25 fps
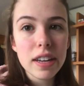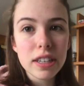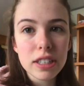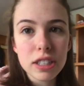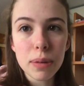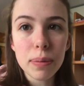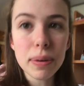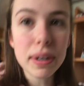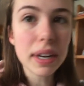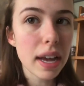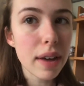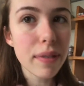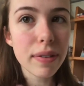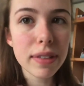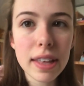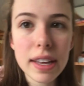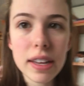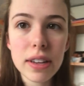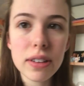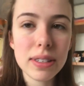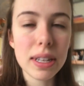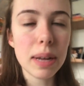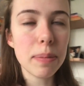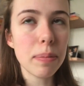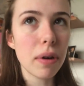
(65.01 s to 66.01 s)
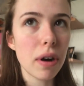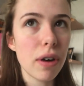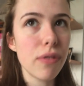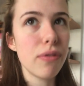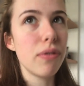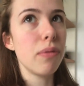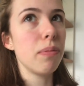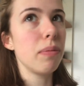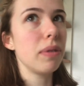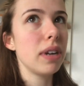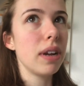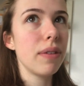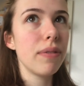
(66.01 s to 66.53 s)
So whenever they use their
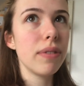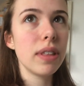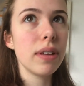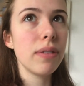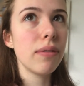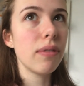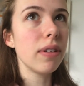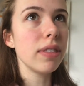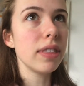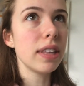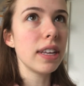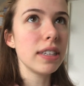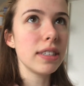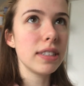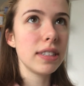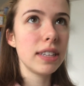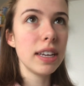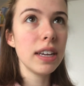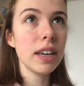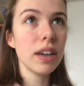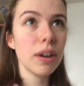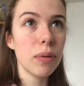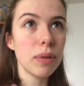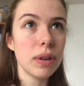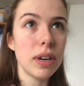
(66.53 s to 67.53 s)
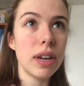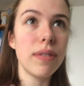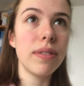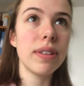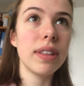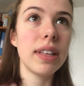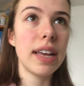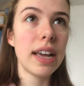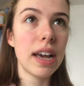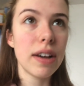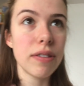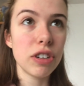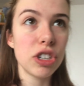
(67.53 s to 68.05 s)
bathroom, whenever they run their sink, whenever
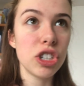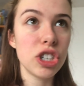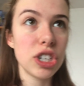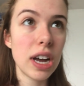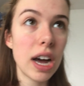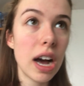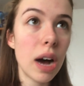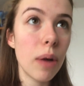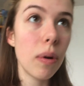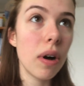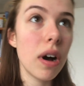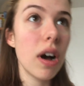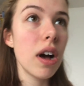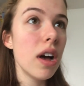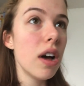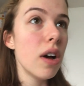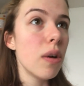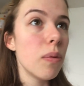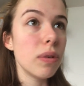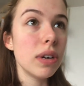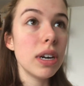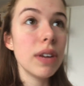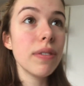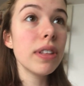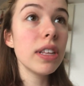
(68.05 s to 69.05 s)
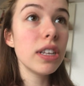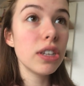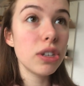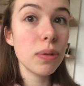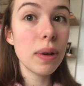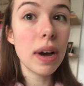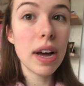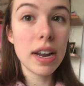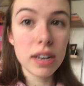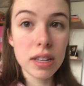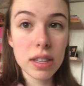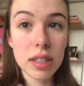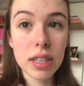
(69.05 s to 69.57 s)
they have a shower, whenever they do
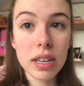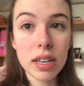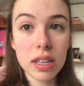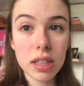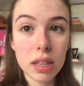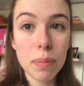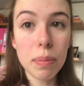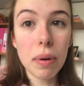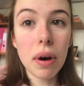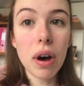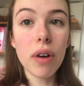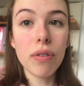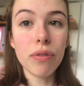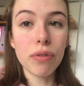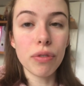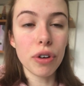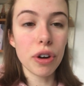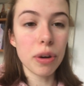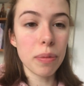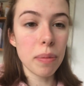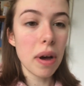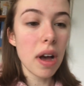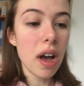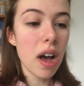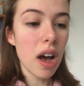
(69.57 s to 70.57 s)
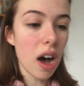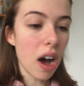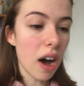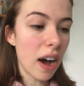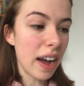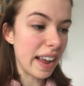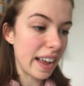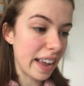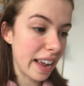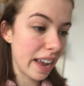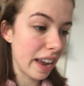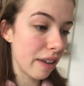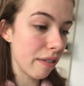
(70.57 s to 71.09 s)
anything in the bathroom, I
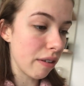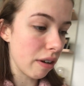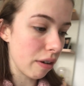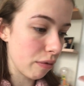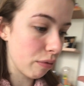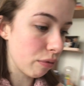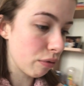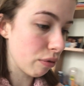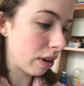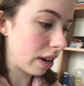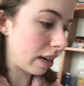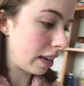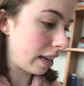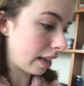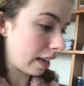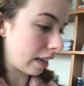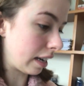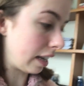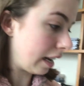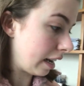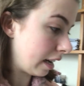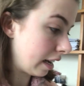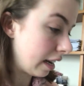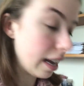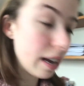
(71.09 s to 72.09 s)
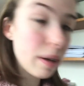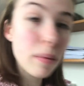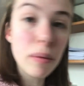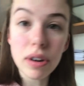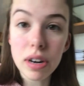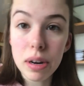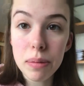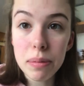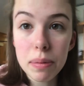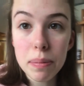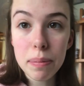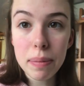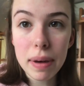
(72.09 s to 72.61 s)
hear it really clearly when
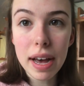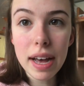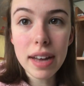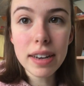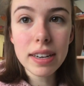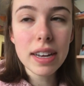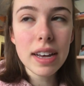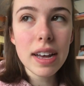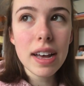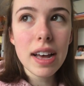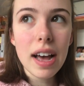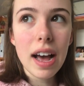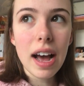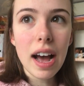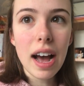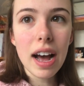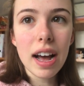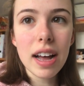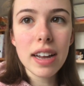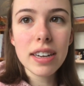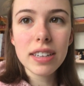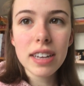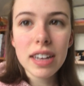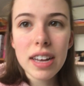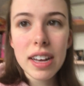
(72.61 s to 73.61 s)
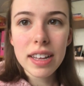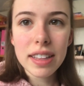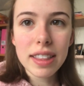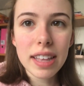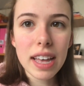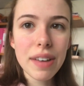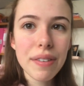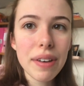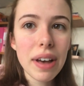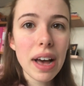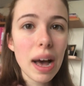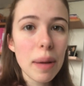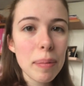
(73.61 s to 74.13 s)
I'm in bed. And they
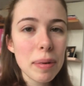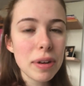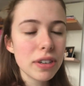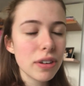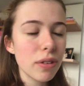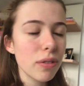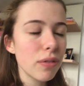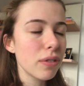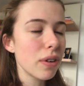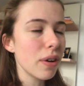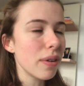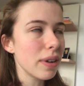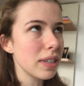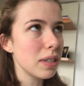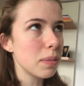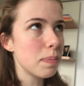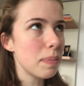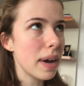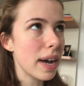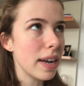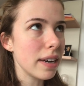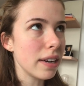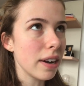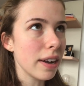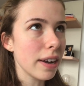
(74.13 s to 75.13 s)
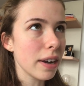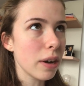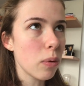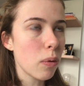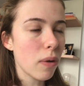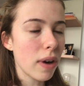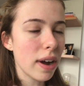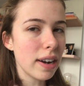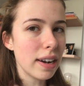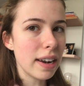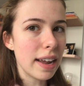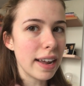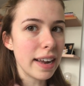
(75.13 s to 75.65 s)
have a habit of going to bed like
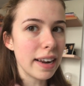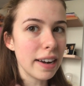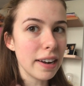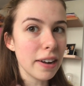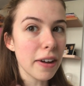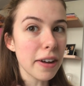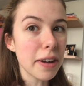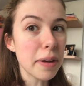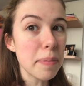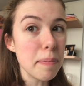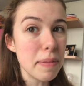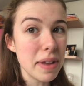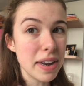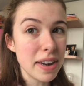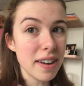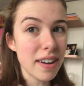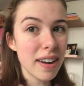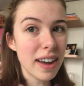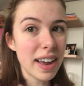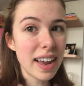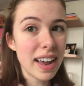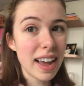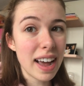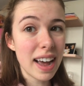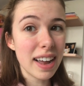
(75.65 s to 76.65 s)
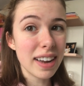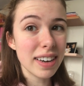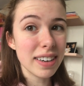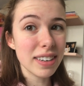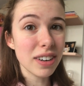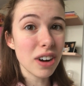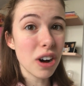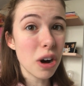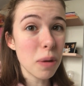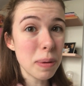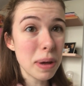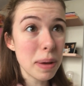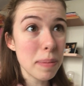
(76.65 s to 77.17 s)
quite late, like midnight, and
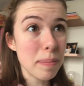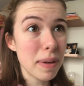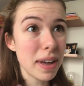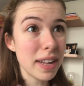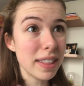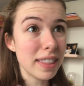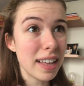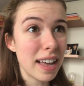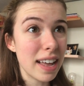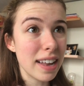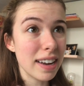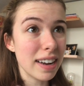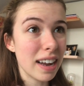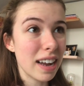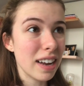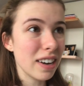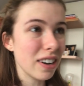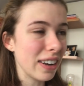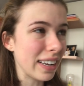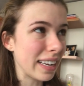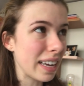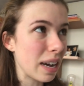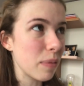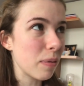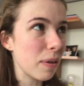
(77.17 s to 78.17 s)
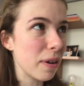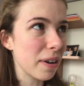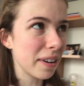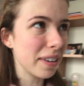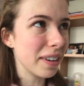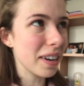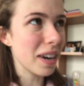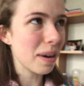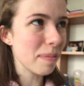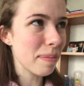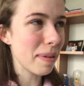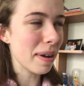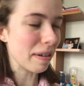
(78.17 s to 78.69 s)
I'll be in bed then and I get woken
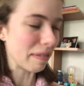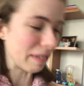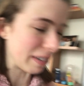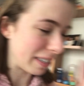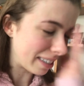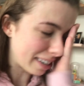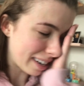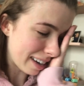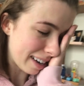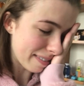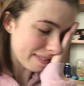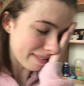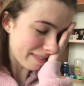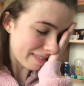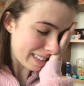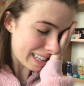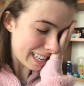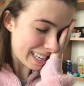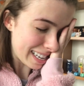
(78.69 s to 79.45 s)
up every time.